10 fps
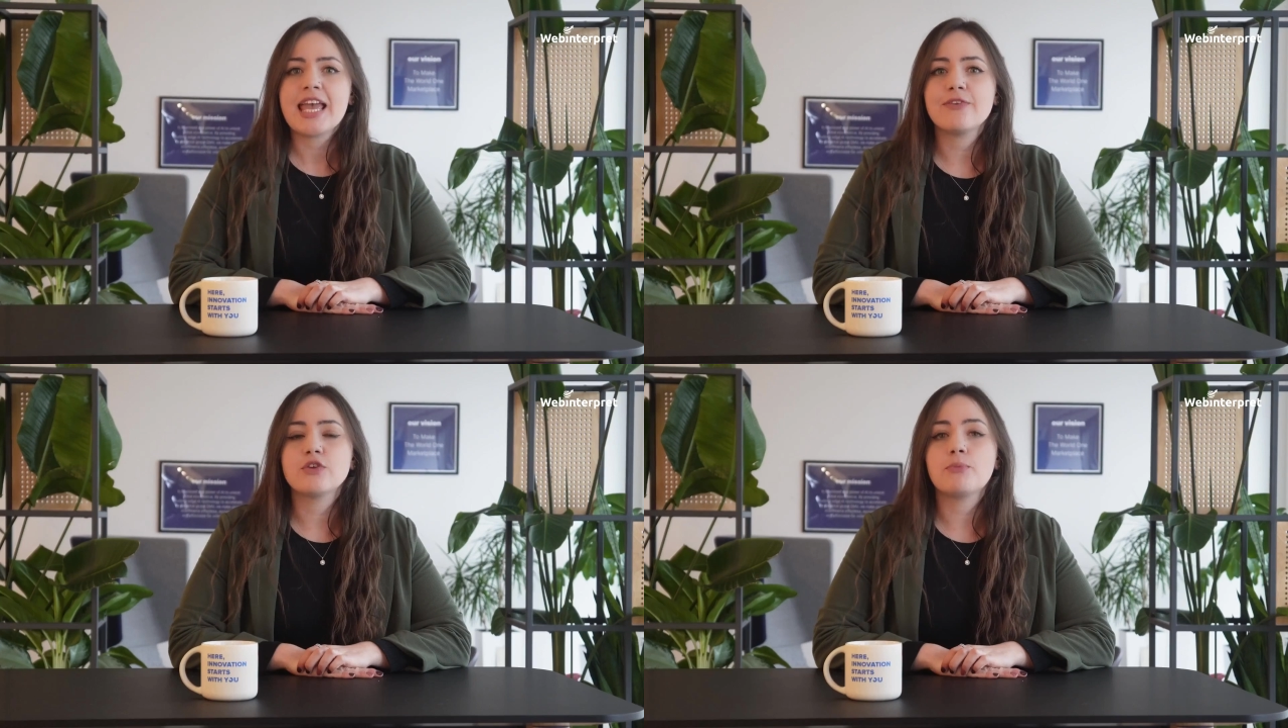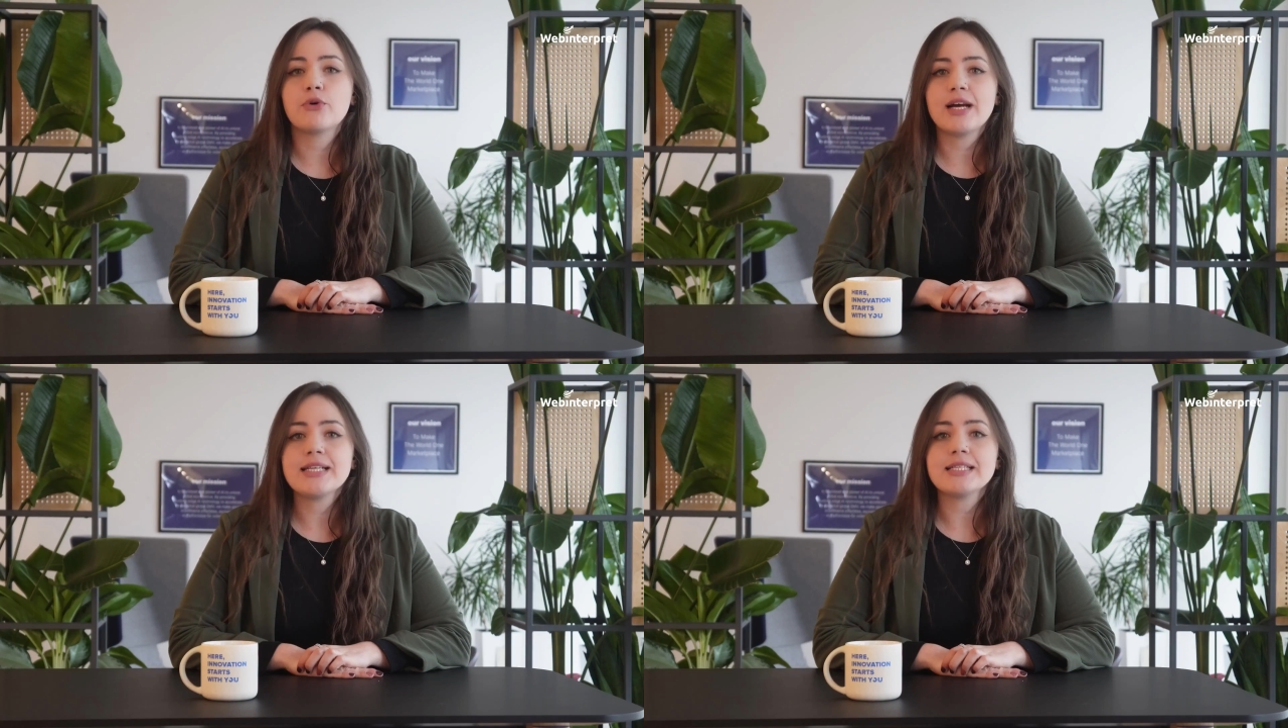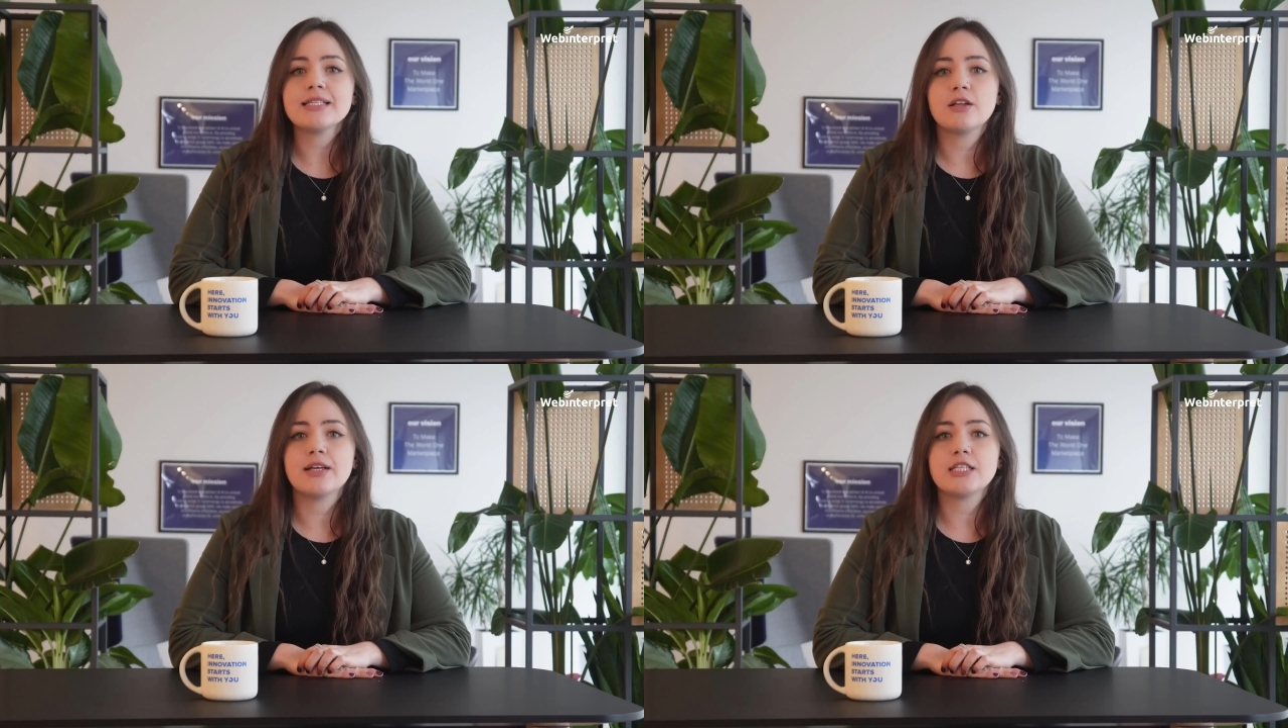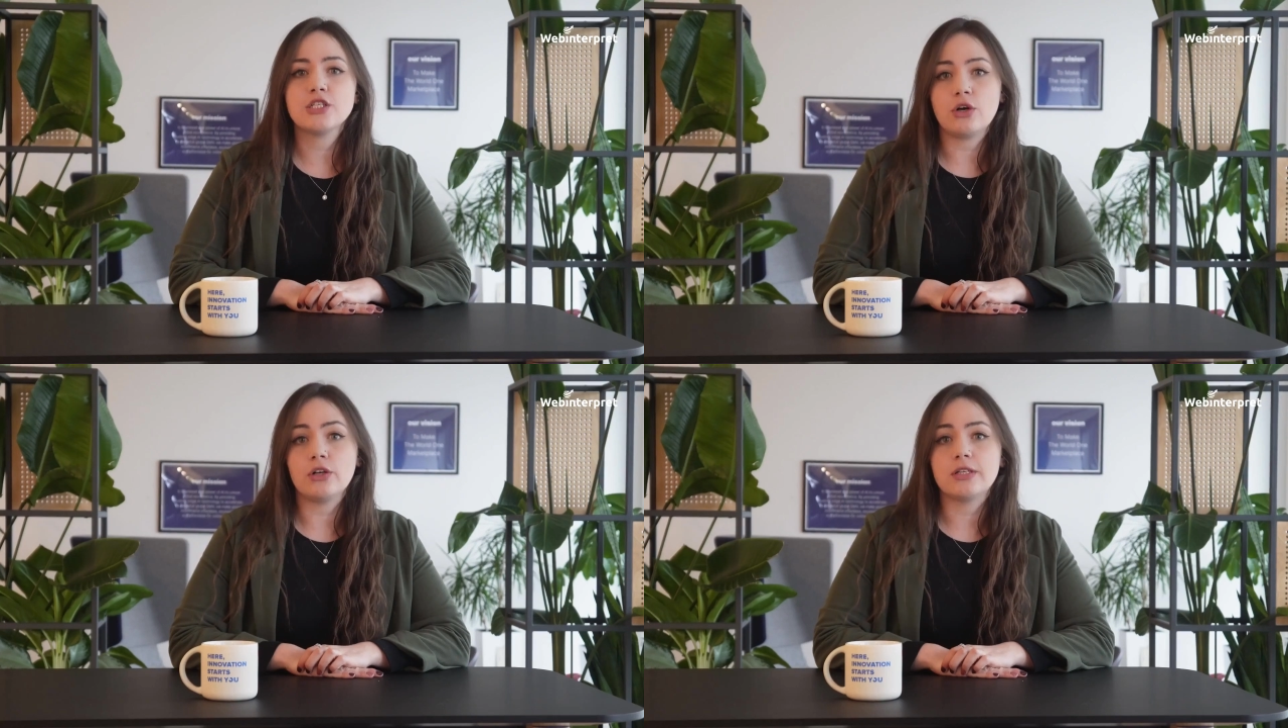if your price is
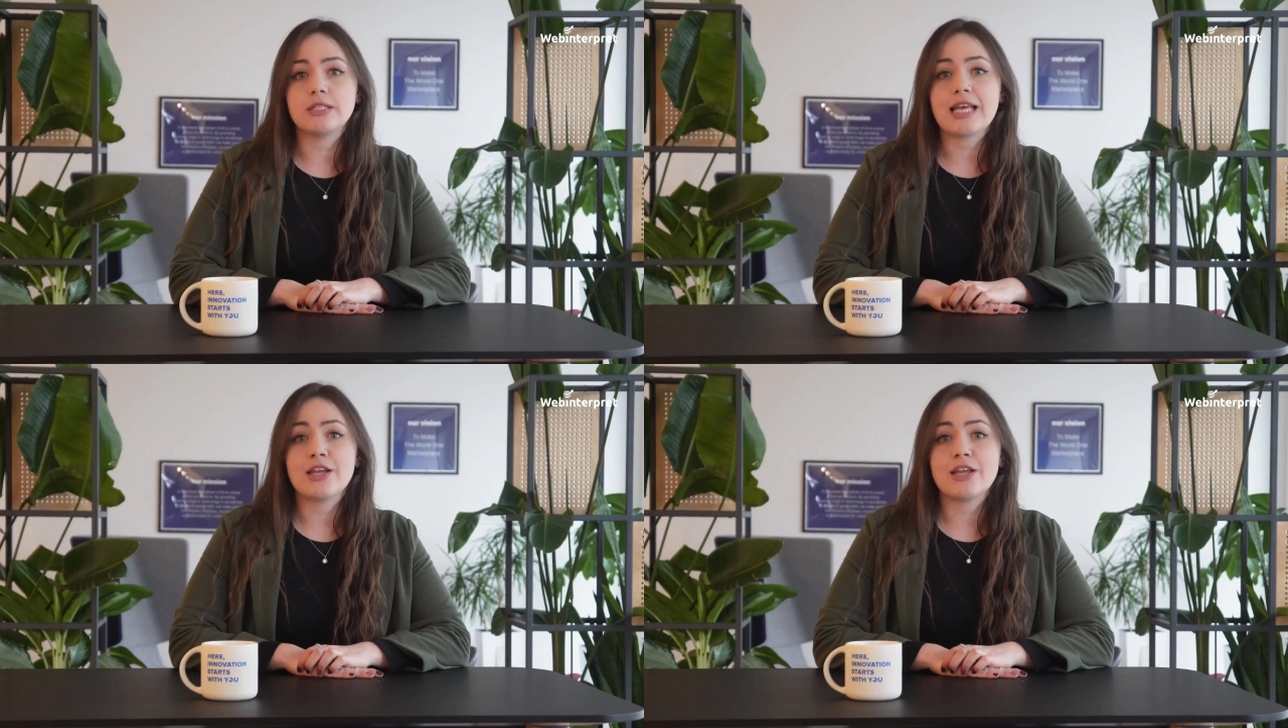$90